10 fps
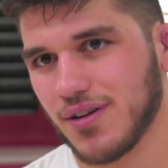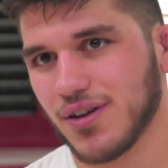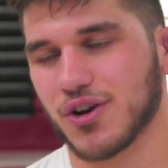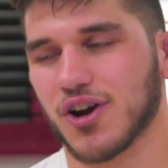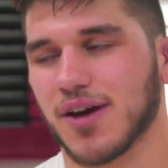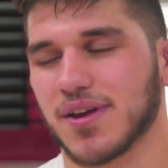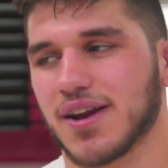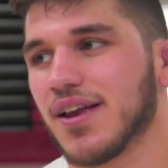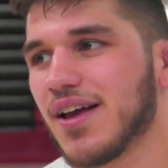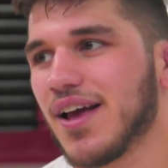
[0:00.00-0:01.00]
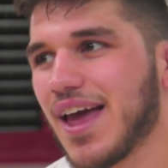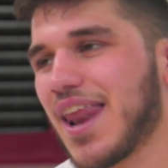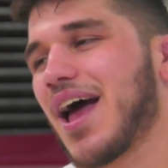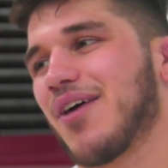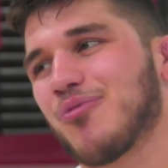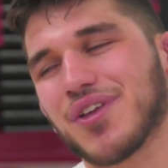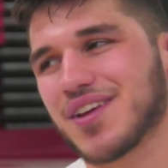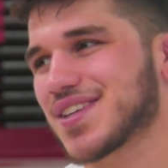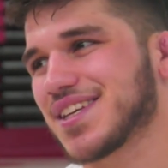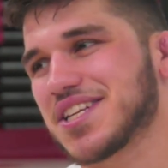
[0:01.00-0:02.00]
You know what I mean? And
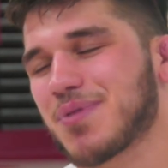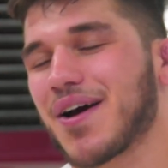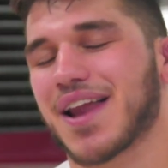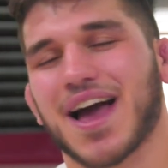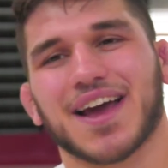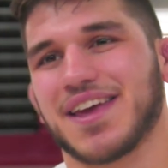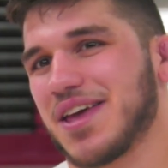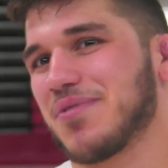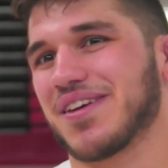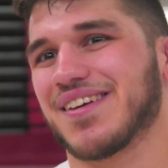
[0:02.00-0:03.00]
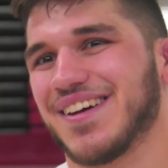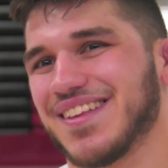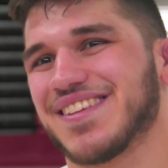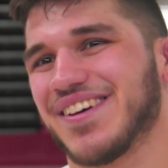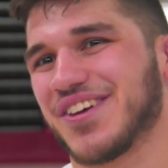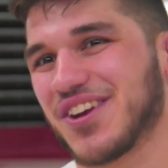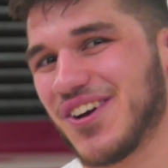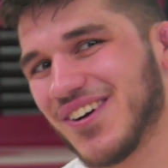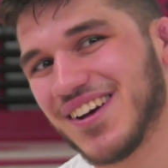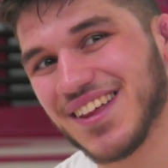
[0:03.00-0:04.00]
realistically, it's probably not going to hit me until, you
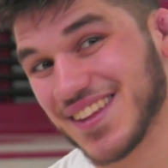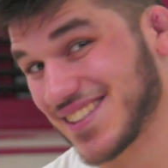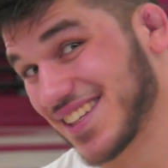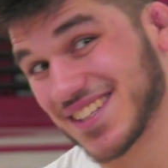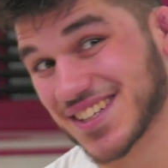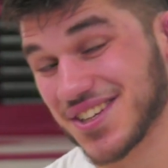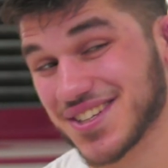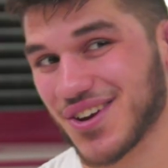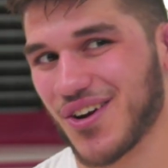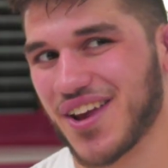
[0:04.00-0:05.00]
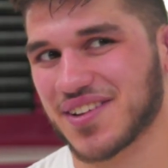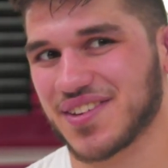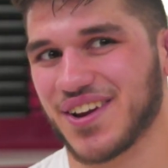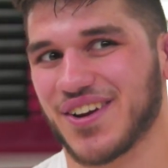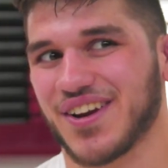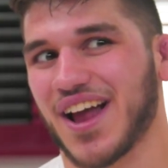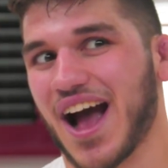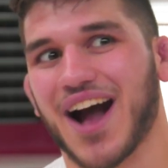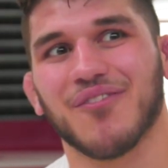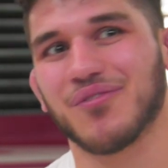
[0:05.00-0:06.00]
know, the season's going to start next year and
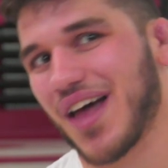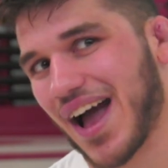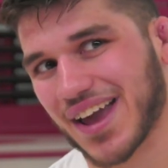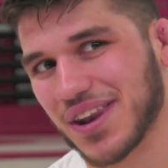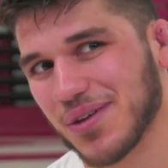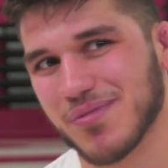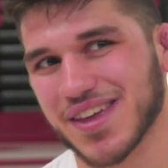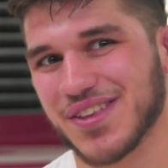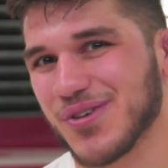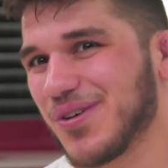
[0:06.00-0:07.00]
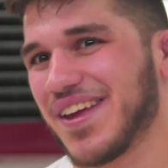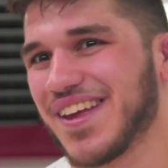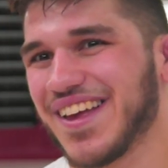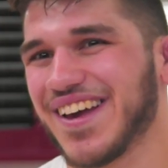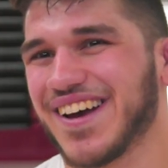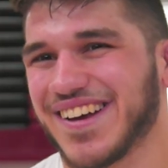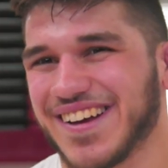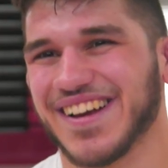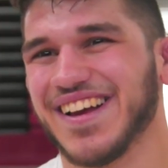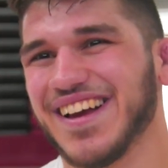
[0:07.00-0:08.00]
I'm not going to be doing
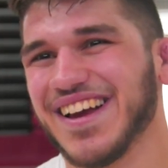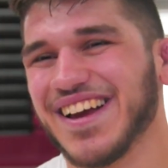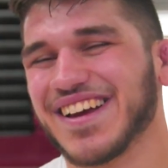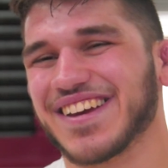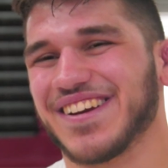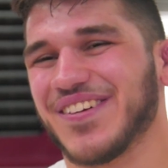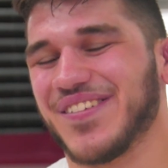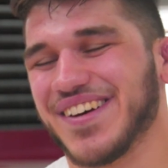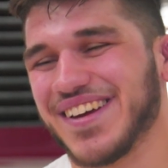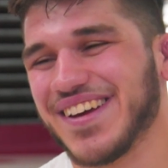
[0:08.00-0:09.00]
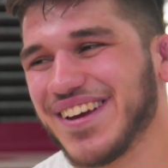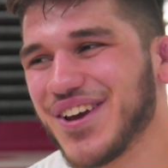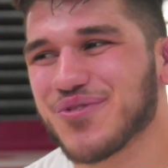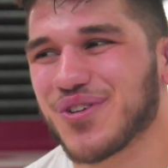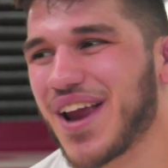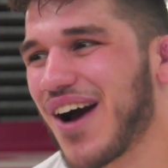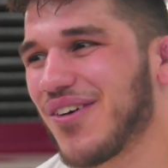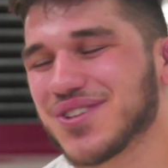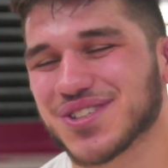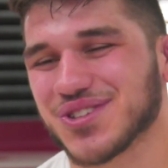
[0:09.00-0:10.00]
it, you know, but for now,
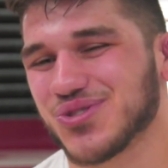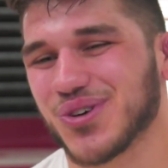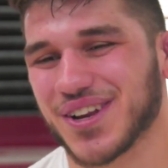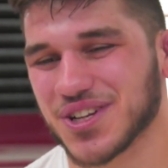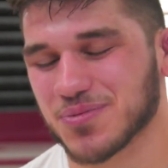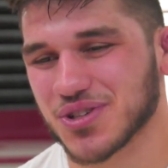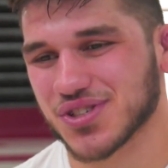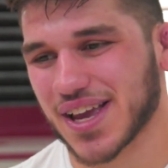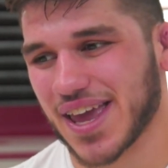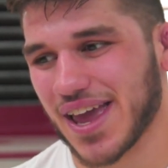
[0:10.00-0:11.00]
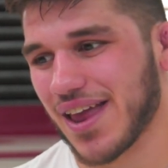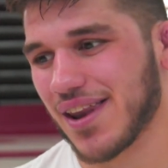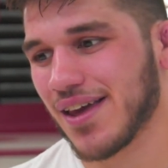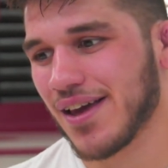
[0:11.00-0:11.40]
I'm just enjoying it as much as I can.